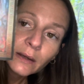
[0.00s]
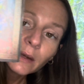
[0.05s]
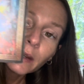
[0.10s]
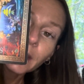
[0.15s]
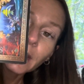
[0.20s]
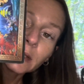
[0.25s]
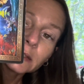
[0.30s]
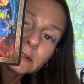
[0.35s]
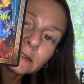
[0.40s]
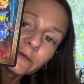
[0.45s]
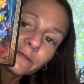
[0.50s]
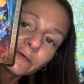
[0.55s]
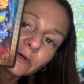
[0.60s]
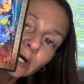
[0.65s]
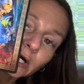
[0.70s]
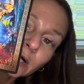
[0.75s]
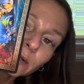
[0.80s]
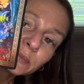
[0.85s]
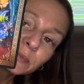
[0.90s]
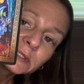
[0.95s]
Ace of
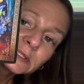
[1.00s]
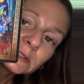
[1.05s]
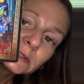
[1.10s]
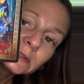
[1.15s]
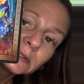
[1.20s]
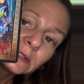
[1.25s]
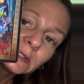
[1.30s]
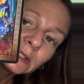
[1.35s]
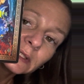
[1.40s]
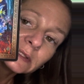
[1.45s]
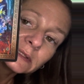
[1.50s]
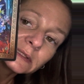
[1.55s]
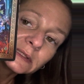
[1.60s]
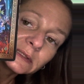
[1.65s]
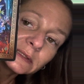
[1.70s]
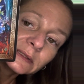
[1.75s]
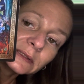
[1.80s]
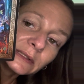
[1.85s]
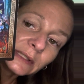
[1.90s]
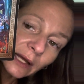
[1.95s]
Cups, is
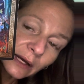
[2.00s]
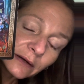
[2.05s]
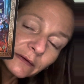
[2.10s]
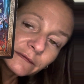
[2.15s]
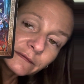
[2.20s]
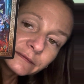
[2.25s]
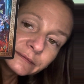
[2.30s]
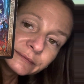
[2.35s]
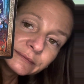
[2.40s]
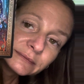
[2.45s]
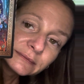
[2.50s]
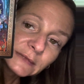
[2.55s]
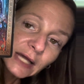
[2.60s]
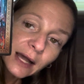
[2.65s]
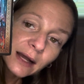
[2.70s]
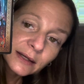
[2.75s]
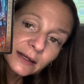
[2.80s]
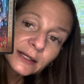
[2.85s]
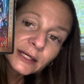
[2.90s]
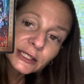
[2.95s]
love,
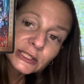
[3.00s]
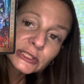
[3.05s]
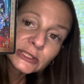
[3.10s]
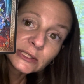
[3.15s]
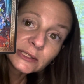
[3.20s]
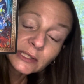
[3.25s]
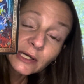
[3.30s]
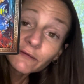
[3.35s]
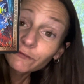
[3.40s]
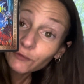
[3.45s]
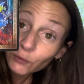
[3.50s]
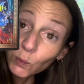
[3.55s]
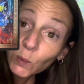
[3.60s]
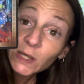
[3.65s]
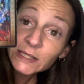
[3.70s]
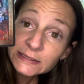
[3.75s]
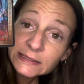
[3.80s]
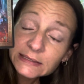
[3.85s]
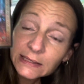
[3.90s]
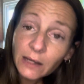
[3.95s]
unconditional love for
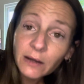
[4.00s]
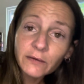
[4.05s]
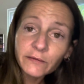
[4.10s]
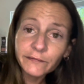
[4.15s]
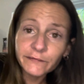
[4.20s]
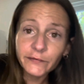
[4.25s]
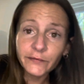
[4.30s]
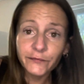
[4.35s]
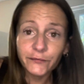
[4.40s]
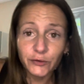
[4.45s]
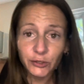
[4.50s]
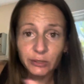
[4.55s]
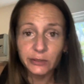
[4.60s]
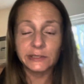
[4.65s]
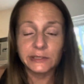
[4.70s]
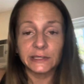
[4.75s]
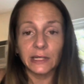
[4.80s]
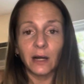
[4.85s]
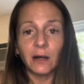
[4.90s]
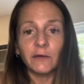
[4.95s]
oneself, for
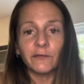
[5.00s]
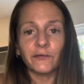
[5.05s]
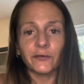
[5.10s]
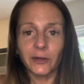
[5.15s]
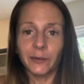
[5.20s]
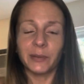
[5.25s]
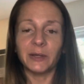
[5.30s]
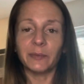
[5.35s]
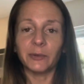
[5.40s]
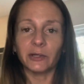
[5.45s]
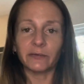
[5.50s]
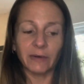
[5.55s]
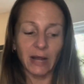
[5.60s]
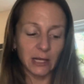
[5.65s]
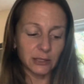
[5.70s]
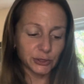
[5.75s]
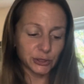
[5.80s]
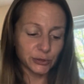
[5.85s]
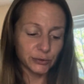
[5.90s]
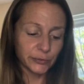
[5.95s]
yourself, for the people
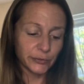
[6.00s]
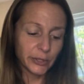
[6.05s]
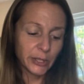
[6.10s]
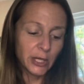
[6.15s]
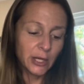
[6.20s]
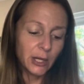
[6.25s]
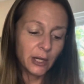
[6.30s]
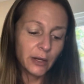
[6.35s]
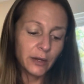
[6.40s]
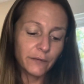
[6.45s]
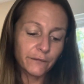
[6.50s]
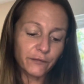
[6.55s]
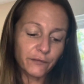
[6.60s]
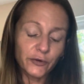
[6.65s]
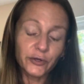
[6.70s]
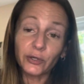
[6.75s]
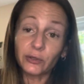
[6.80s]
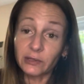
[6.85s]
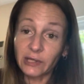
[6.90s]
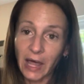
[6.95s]
around you, for
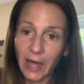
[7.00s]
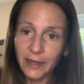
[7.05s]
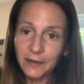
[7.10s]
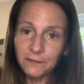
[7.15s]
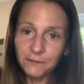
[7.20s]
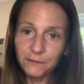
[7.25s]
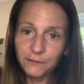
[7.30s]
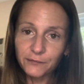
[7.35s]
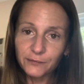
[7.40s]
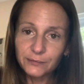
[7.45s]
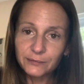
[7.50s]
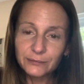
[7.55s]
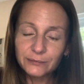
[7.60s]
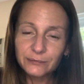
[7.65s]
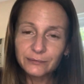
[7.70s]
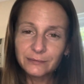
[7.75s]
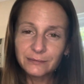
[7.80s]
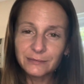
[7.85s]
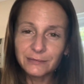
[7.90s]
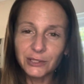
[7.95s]
your life,
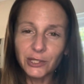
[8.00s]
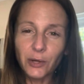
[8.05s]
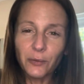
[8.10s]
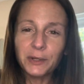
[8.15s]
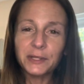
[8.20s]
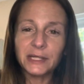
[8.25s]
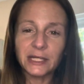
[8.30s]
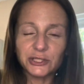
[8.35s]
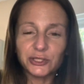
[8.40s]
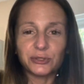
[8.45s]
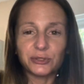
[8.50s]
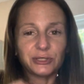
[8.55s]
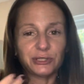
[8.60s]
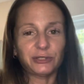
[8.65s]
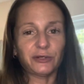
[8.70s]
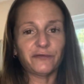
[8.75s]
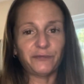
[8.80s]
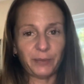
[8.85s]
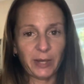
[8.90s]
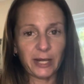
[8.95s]
knowing that you
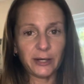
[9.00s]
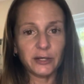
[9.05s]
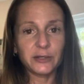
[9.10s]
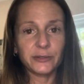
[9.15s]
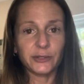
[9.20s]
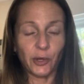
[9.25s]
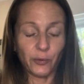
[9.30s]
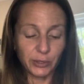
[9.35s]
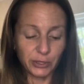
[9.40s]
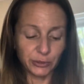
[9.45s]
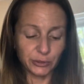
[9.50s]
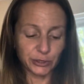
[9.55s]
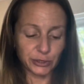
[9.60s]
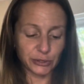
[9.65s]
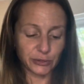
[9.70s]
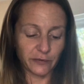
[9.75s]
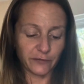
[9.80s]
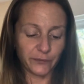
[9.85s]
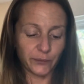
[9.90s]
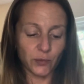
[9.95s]
deserve better, knowing you
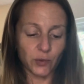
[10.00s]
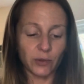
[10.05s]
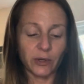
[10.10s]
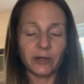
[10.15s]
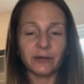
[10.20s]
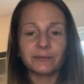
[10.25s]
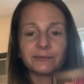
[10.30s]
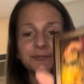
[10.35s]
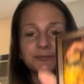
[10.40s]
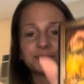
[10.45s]
deserve more,